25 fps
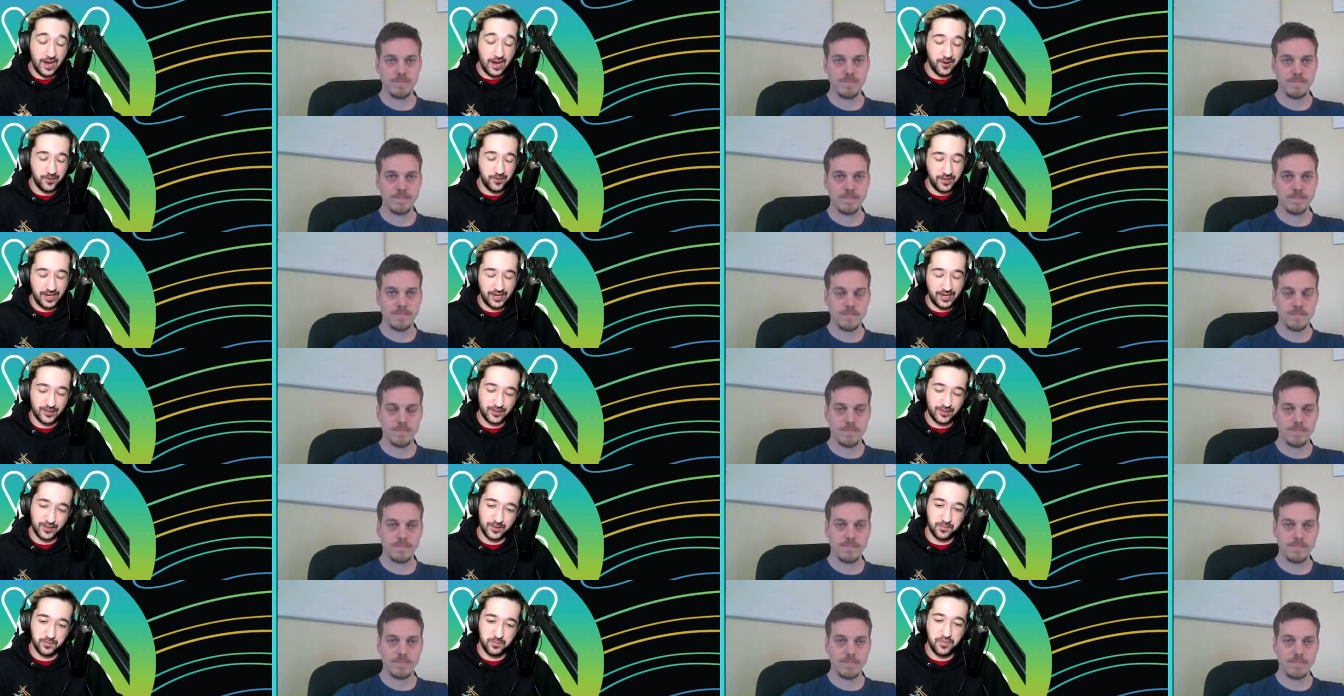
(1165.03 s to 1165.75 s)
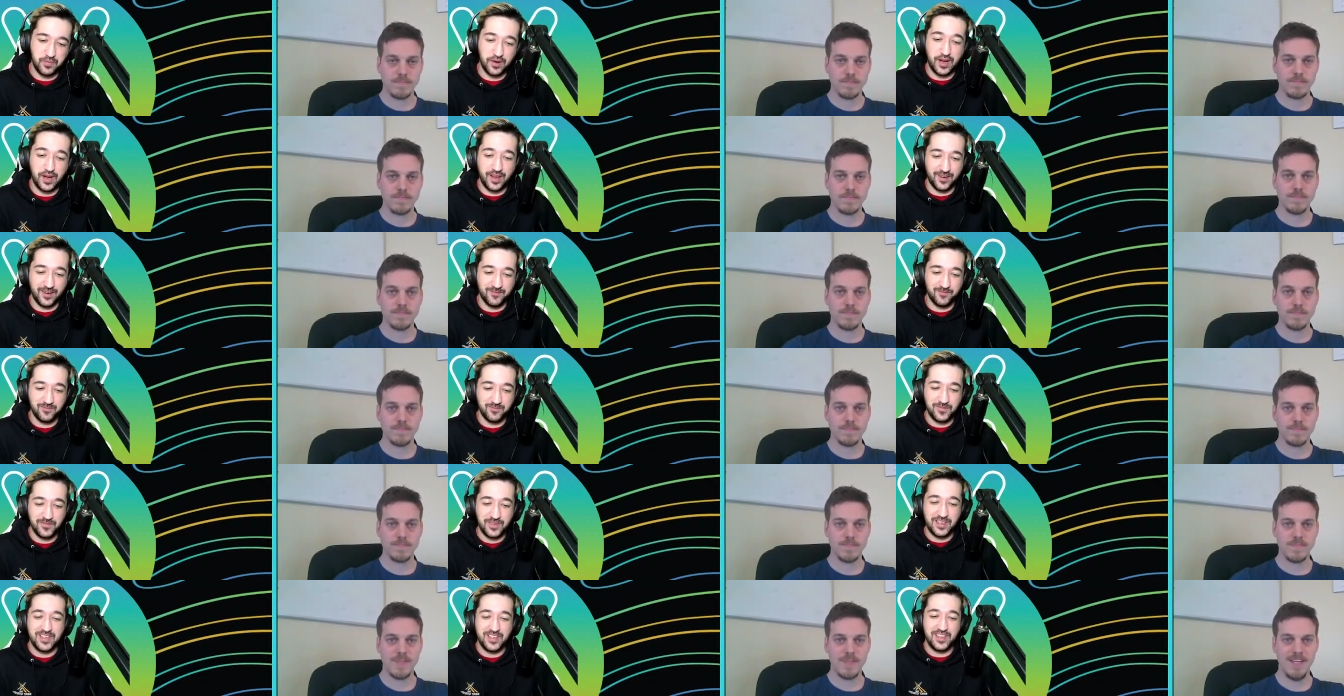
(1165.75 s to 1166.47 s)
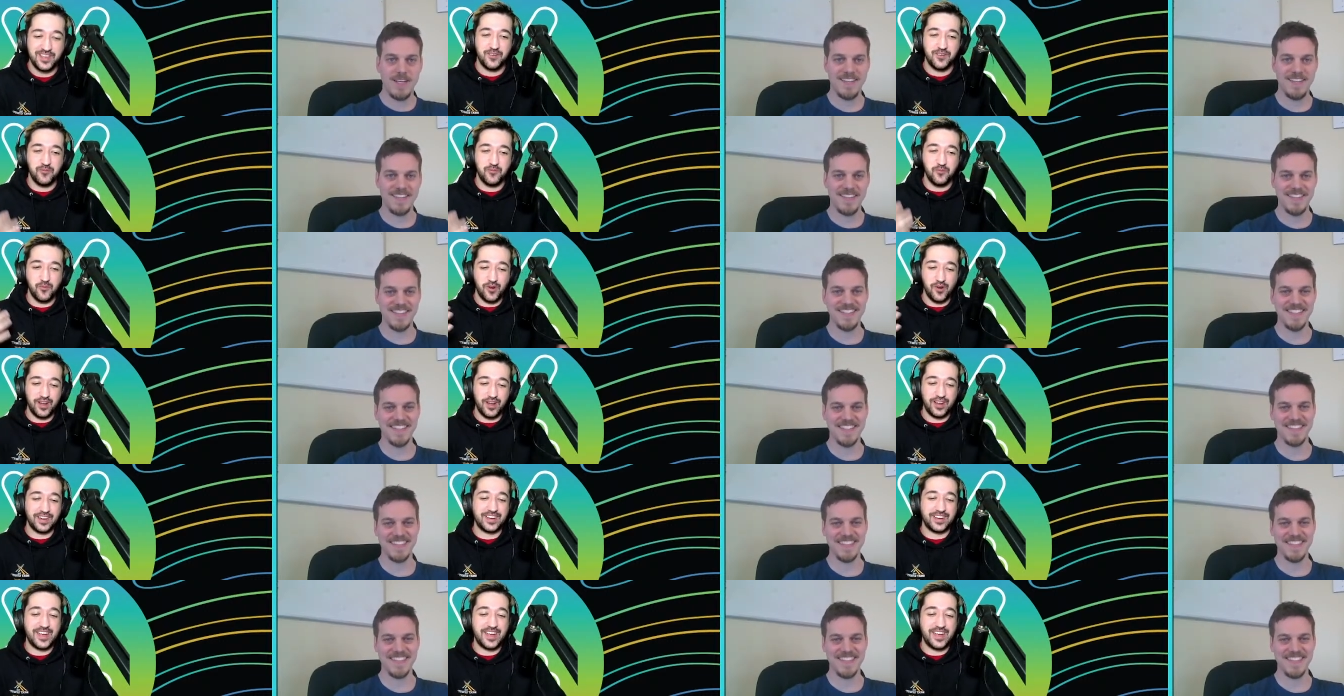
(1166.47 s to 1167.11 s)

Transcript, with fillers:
Speaker 1: know the answer, but what